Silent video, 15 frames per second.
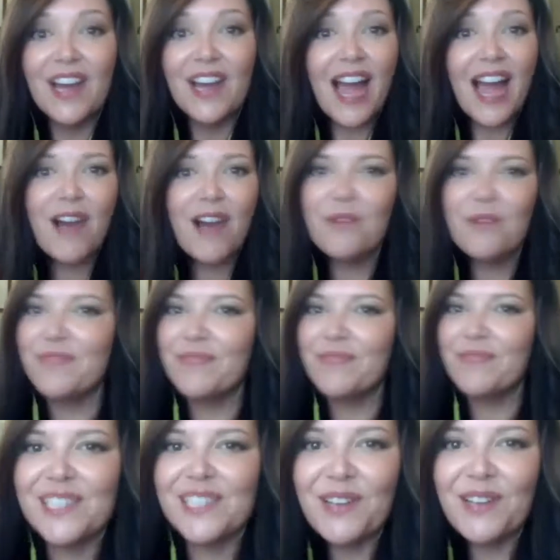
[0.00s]
Oh,
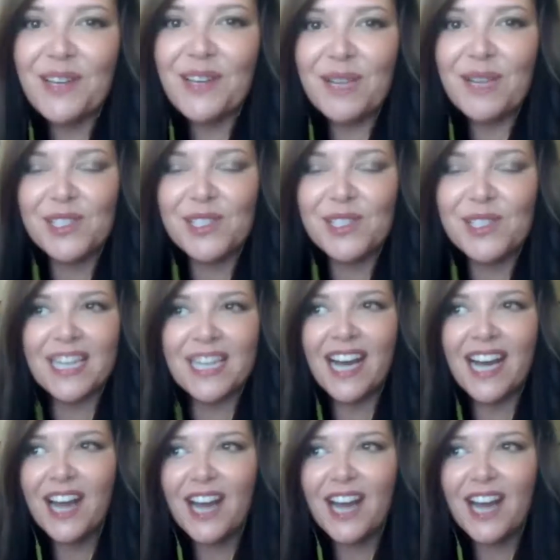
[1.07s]
that's a great question.